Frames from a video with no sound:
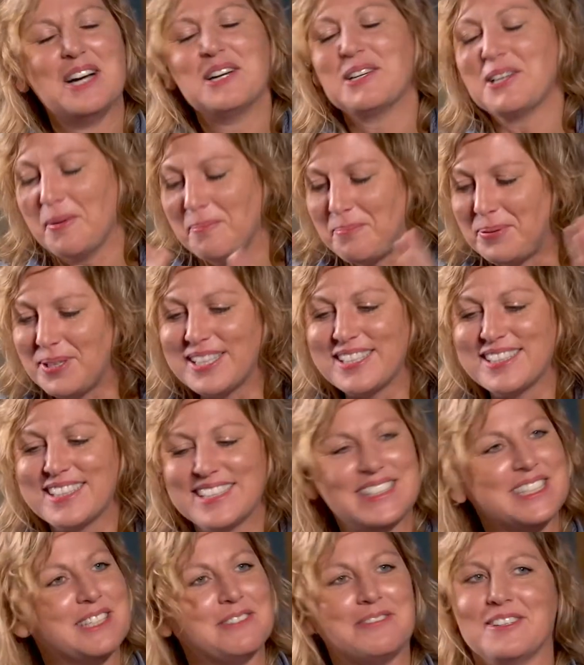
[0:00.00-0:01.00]
Completely
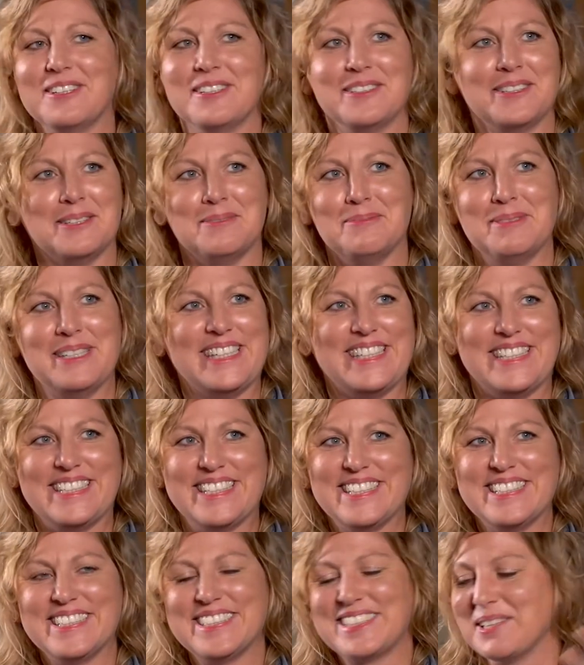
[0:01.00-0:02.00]
different than me.
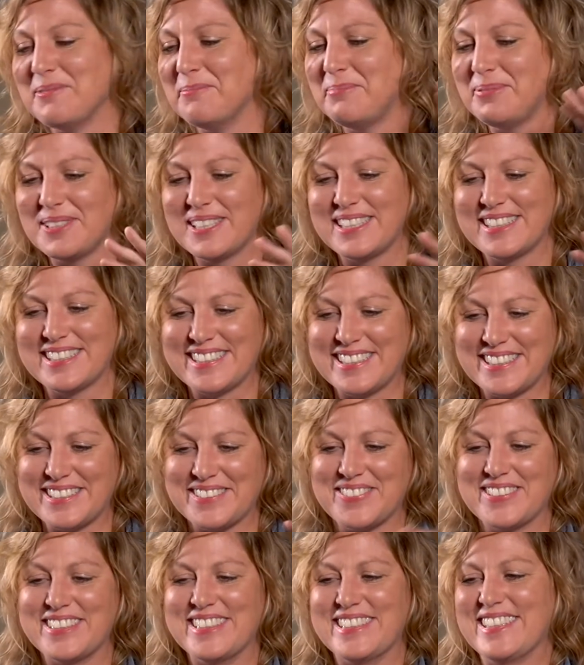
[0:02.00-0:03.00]
Completely
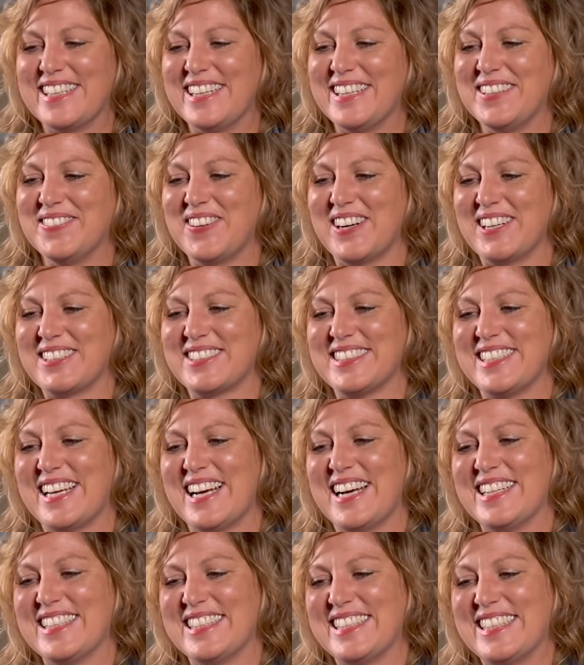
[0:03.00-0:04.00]
different
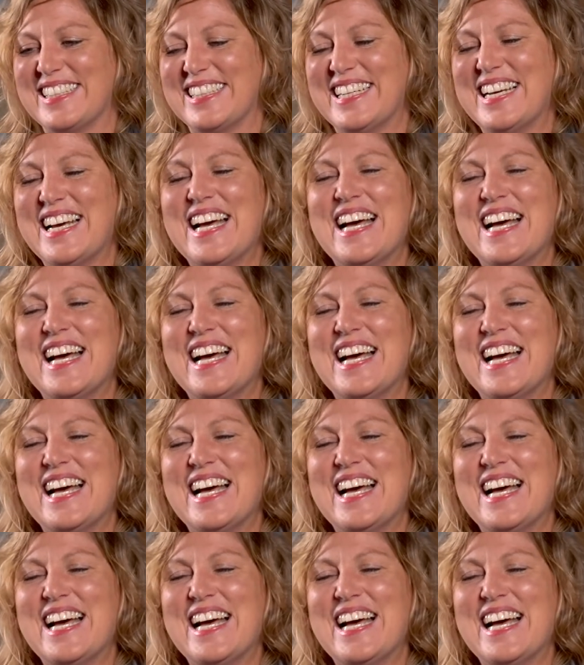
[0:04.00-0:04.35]
personality.